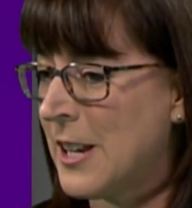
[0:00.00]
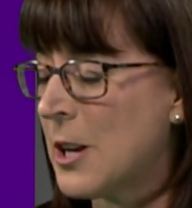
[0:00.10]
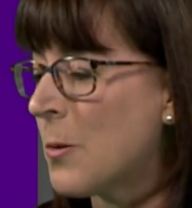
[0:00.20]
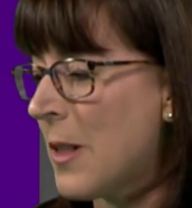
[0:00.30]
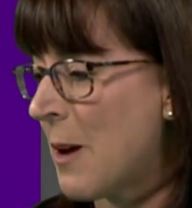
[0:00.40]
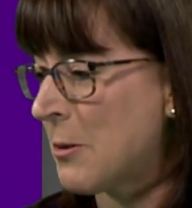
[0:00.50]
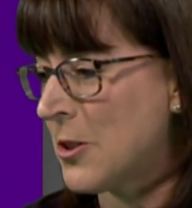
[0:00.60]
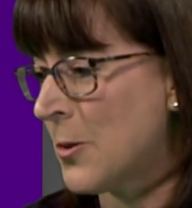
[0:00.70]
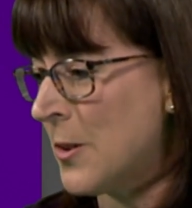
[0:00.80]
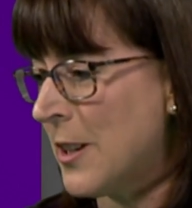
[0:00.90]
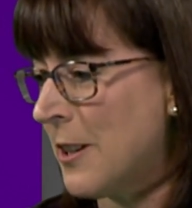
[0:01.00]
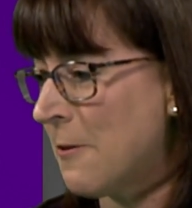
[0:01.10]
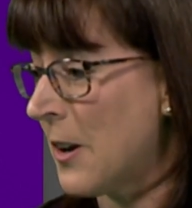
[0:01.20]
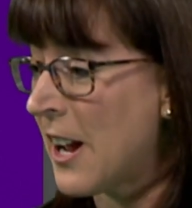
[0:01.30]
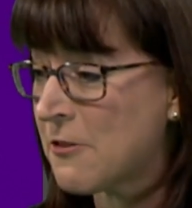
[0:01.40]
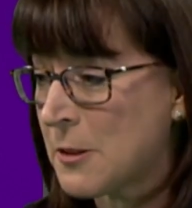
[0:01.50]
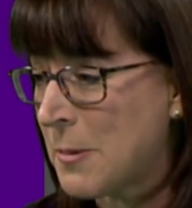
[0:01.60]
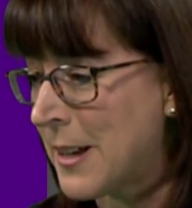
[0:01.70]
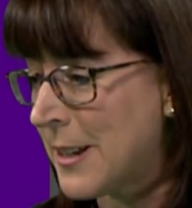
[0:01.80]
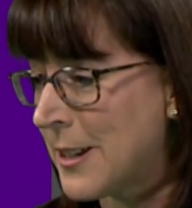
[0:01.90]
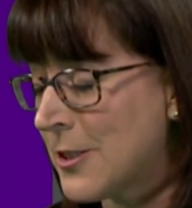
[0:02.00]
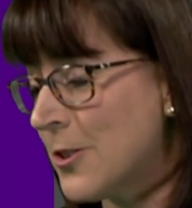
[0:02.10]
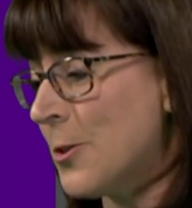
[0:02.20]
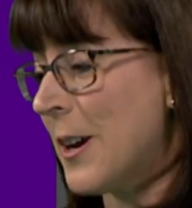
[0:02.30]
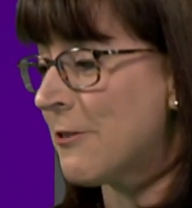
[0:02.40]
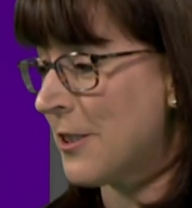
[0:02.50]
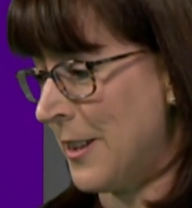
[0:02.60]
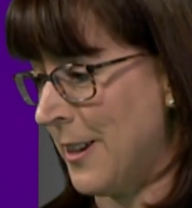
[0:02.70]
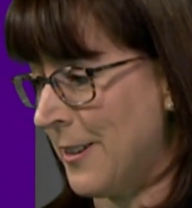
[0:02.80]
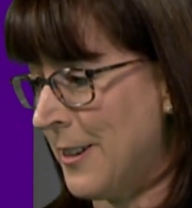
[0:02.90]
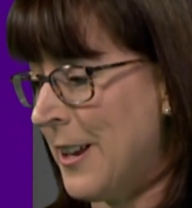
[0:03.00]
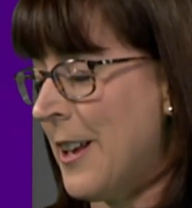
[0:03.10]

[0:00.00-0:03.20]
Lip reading: equal opportunity for everybody to do everything.